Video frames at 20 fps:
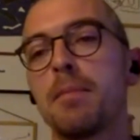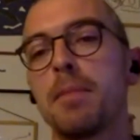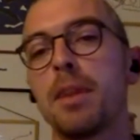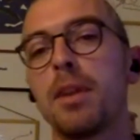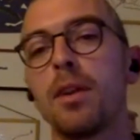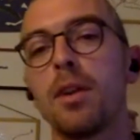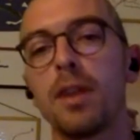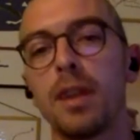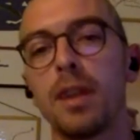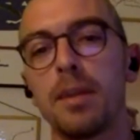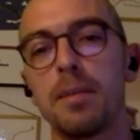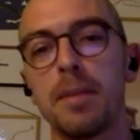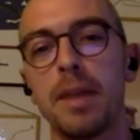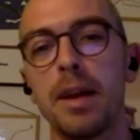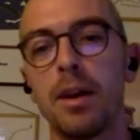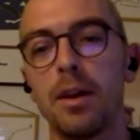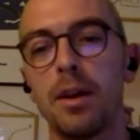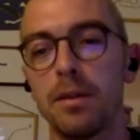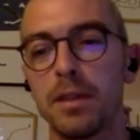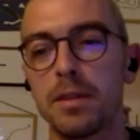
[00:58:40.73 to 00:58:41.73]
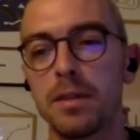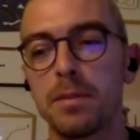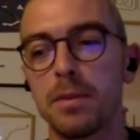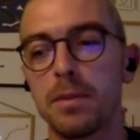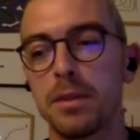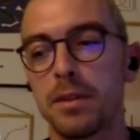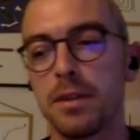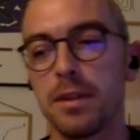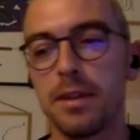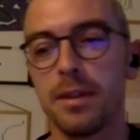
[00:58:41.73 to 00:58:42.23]
But luckily my office
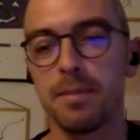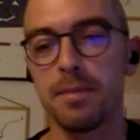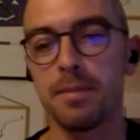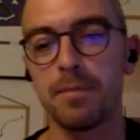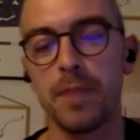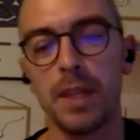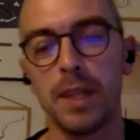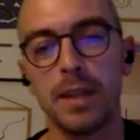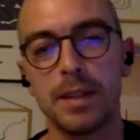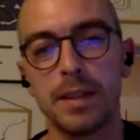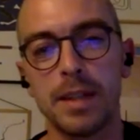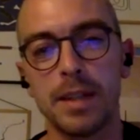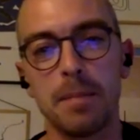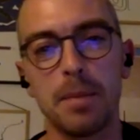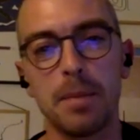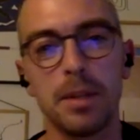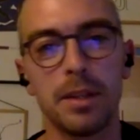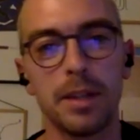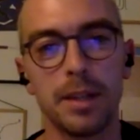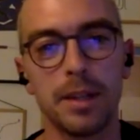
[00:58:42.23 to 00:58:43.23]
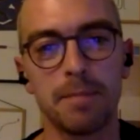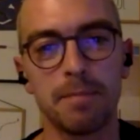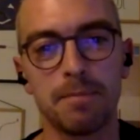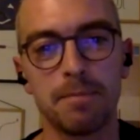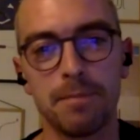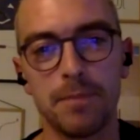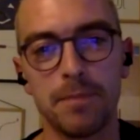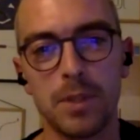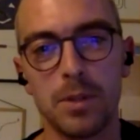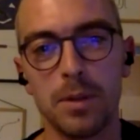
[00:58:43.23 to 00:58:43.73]
was in the same building,
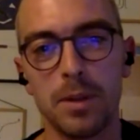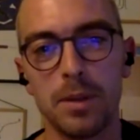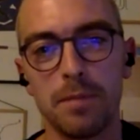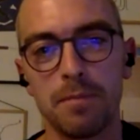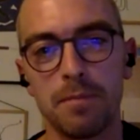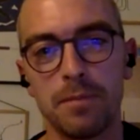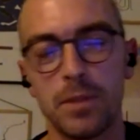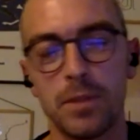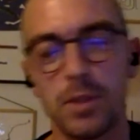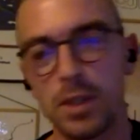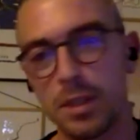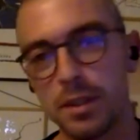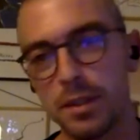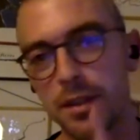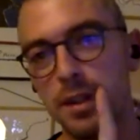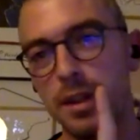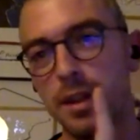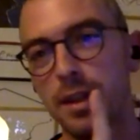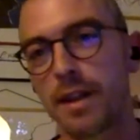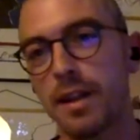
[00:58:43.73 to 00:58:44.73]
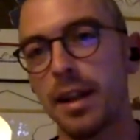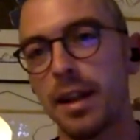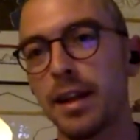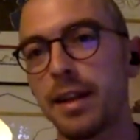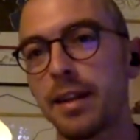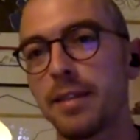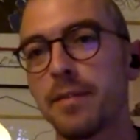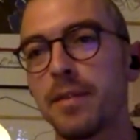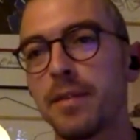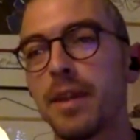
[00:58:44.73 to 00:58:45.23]
so just
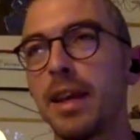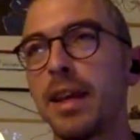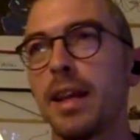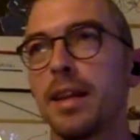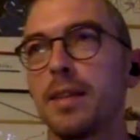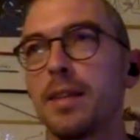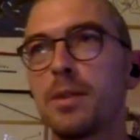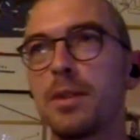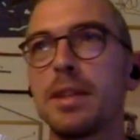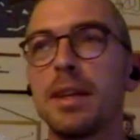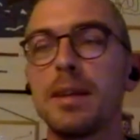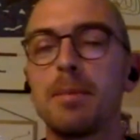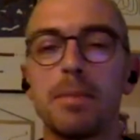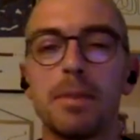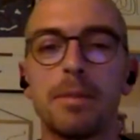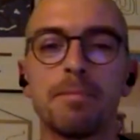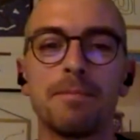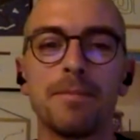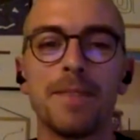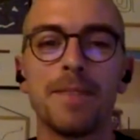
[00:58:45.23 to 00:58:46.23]
like an extra tip.